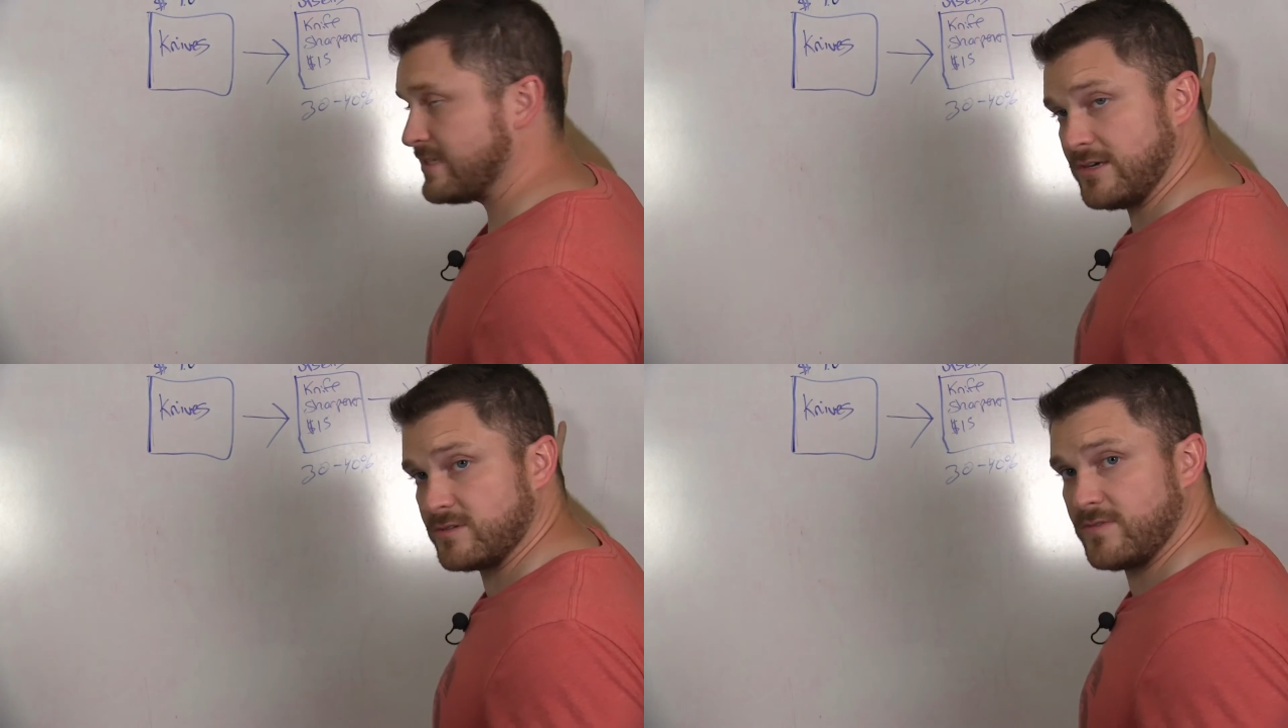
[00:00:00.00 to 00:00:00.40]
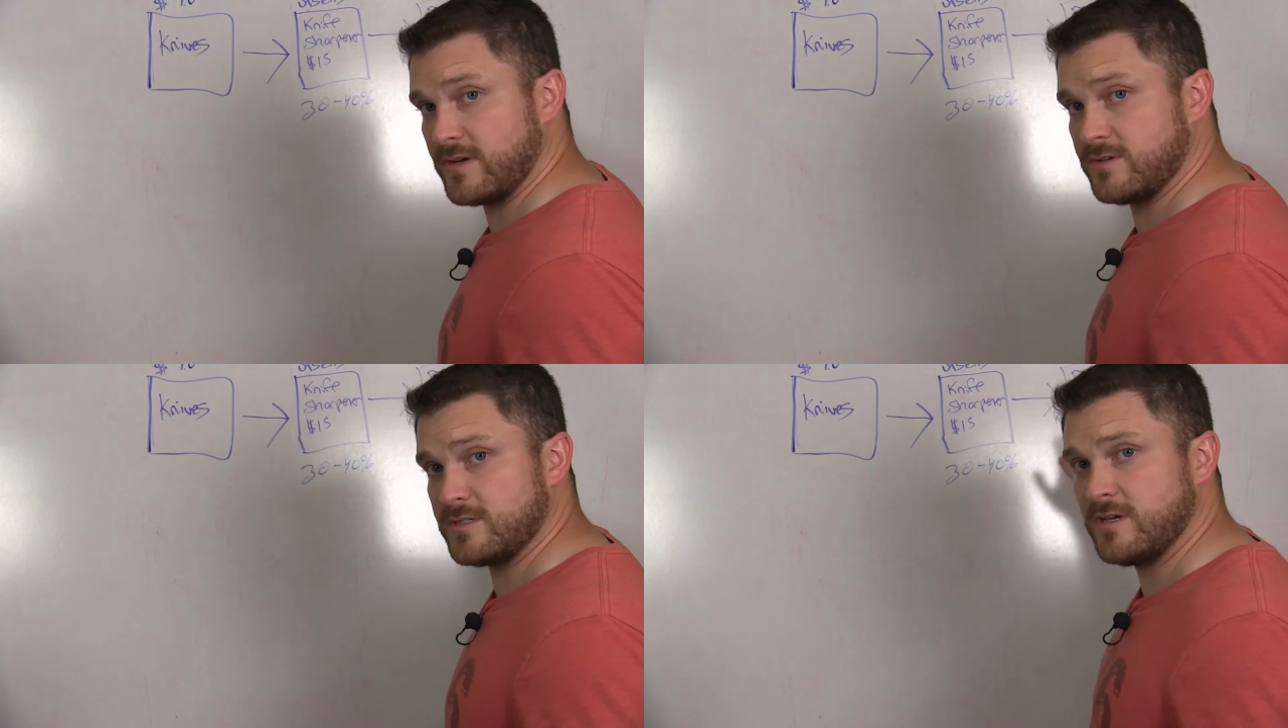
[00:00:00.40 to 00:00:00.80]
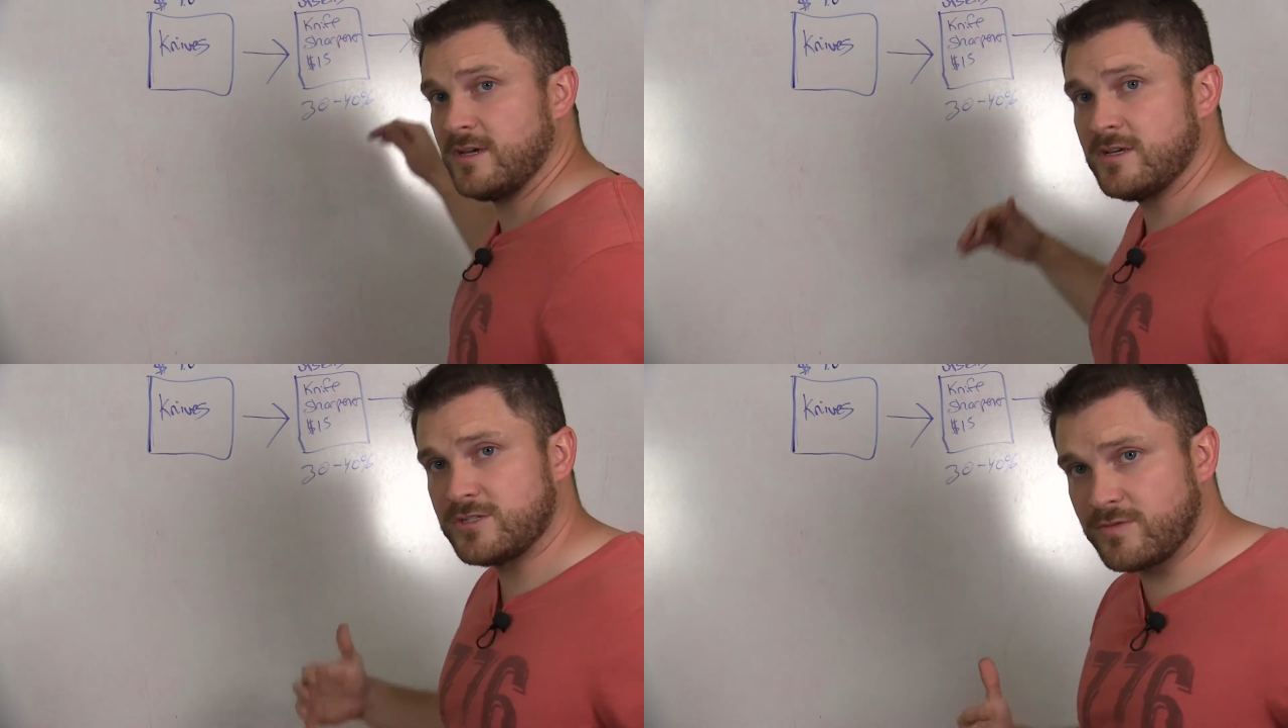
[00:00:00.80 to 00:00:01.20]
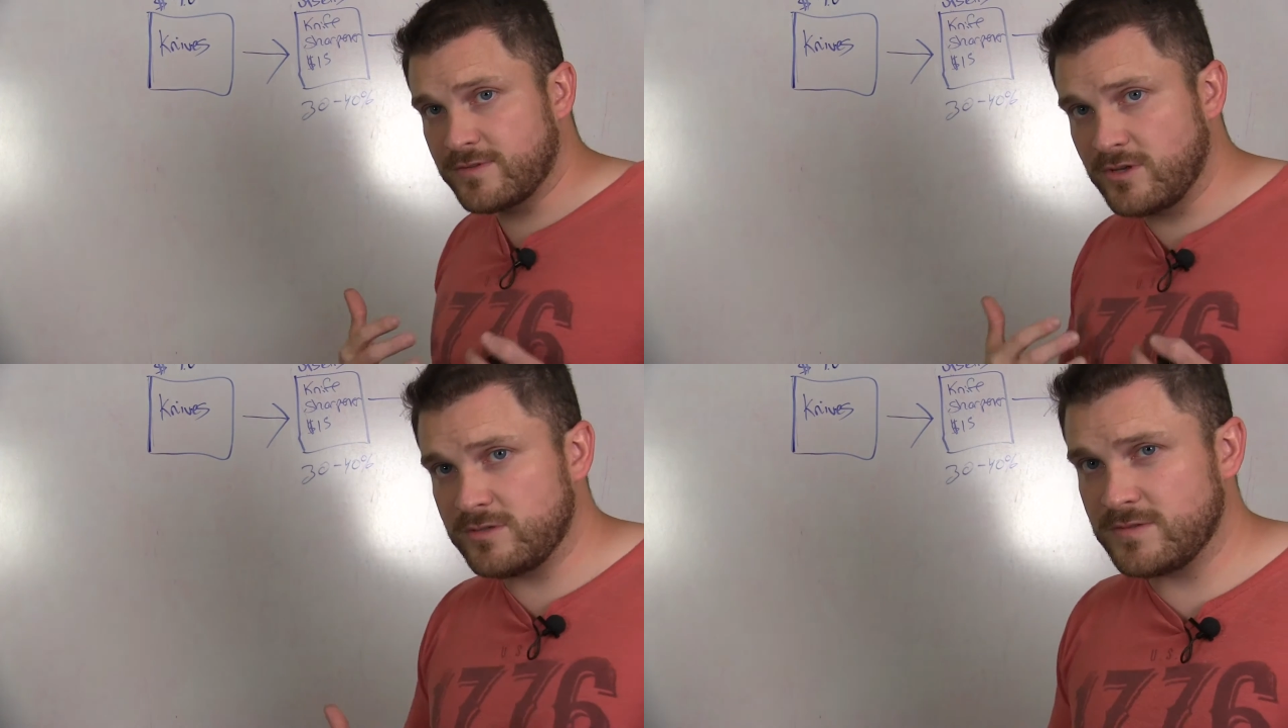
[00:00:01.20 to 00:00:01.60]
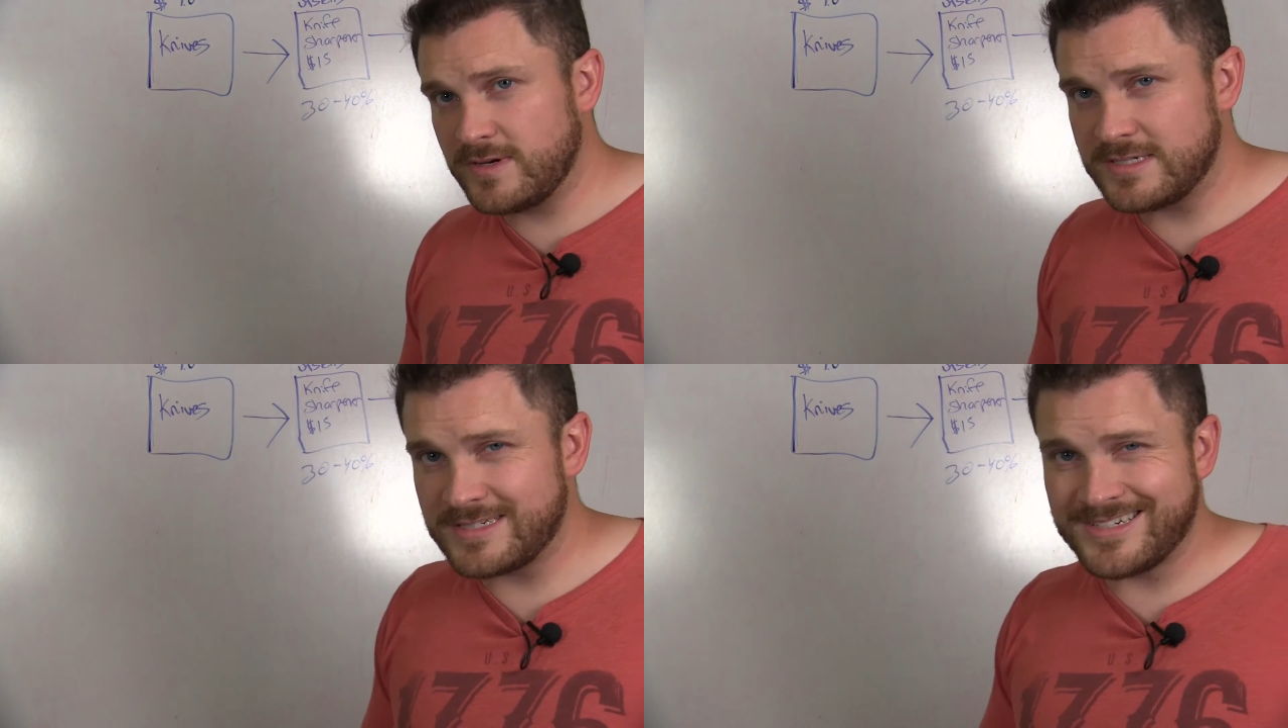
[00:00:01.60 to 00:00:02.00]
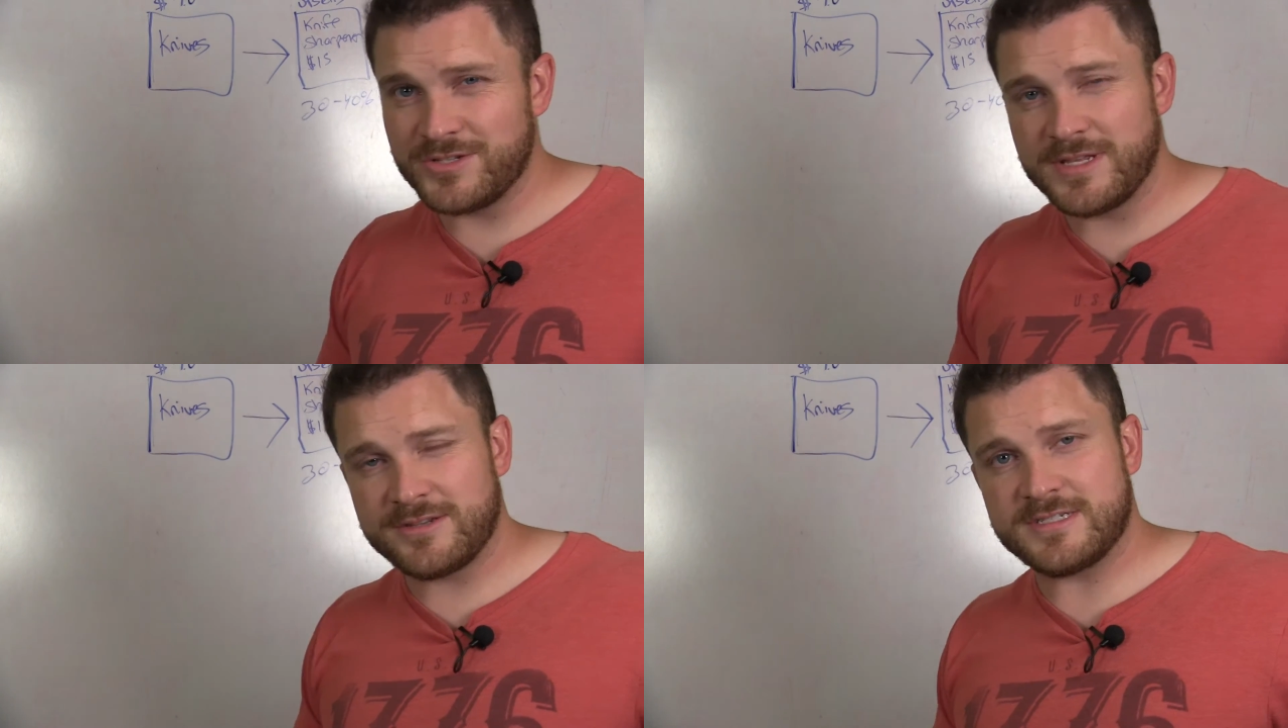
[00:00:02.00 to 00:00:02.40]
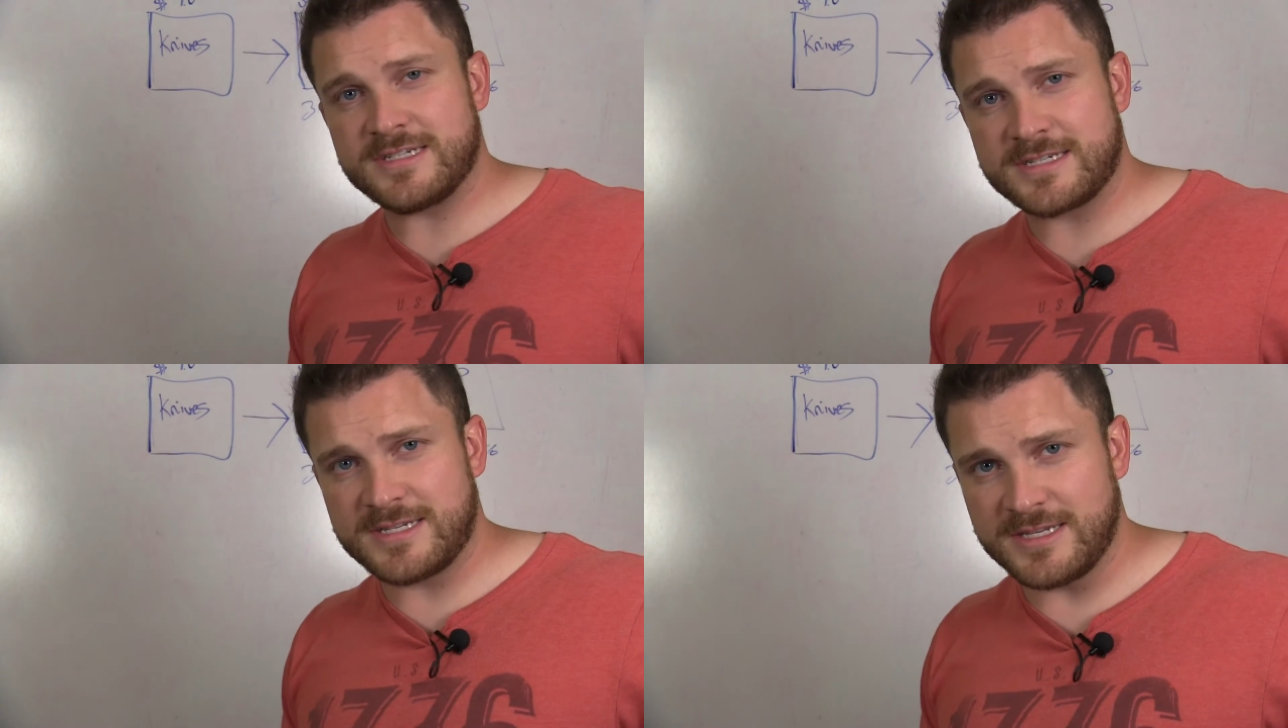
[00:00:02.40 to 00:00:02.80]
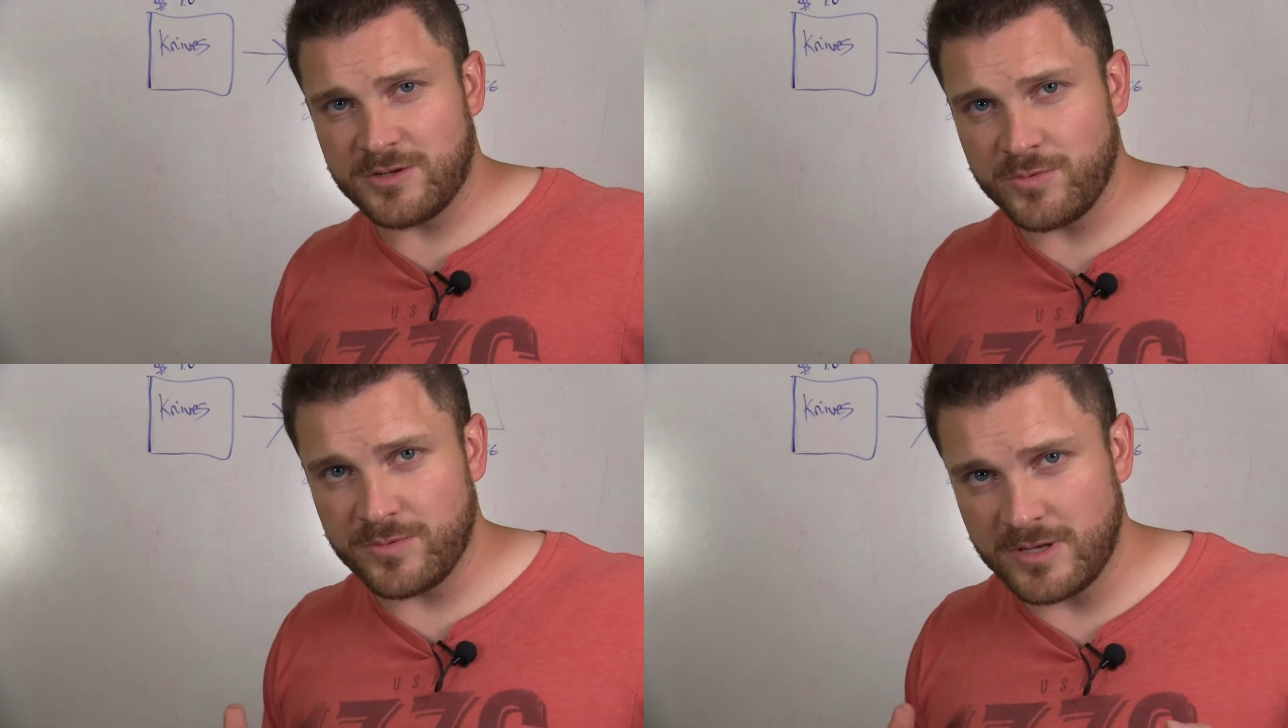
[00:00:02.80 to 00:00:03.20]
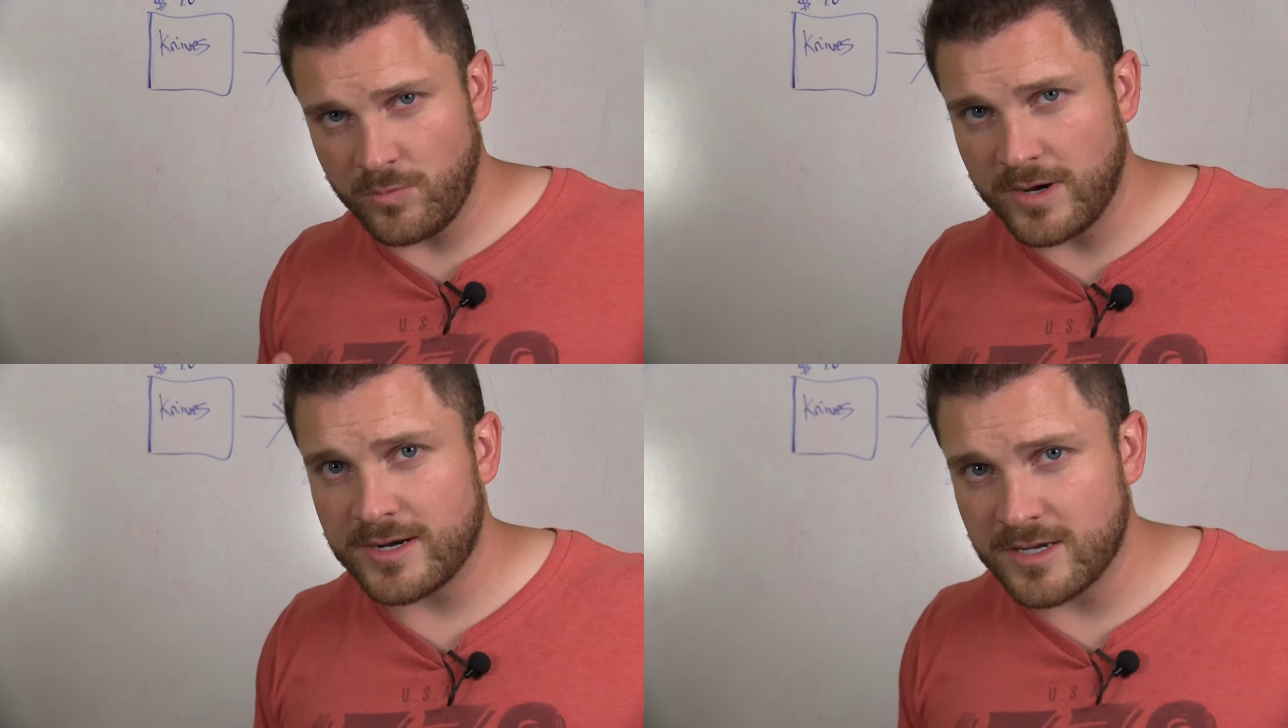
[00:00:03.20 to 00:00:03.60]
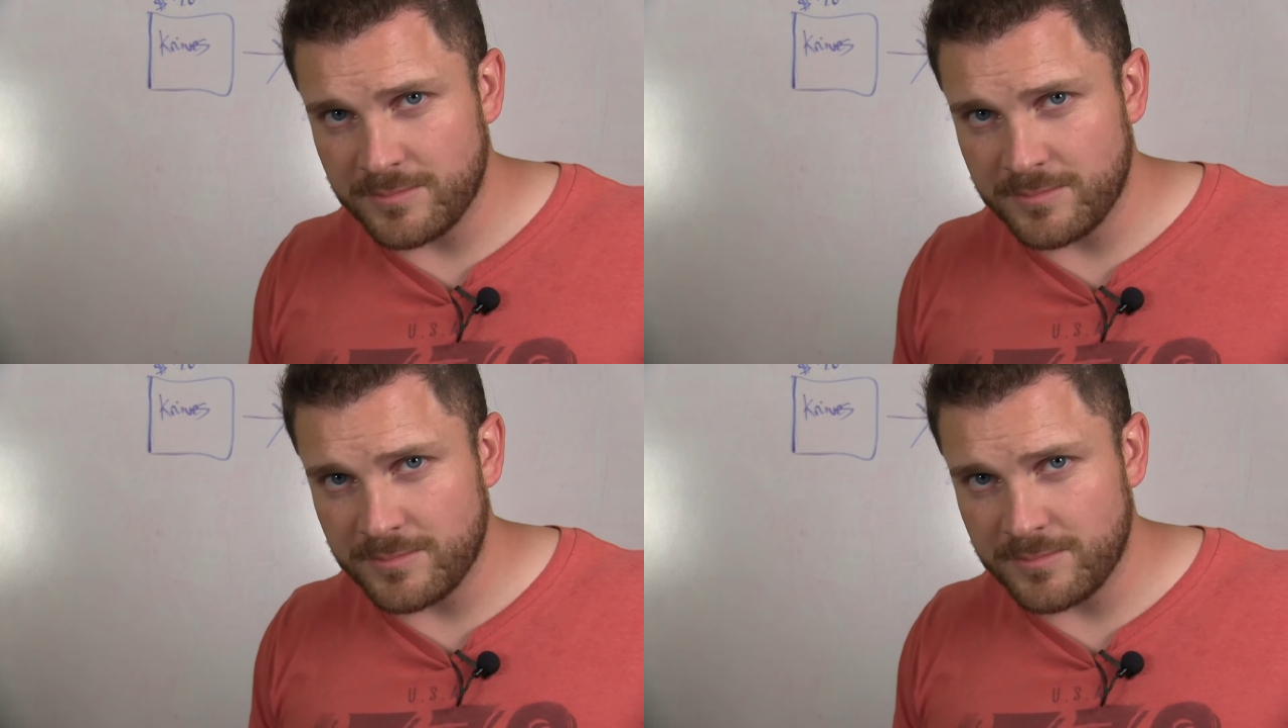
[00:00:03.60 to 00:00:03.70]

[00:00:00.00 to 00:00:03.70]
sales funnels. So for those of us in 2016 that want to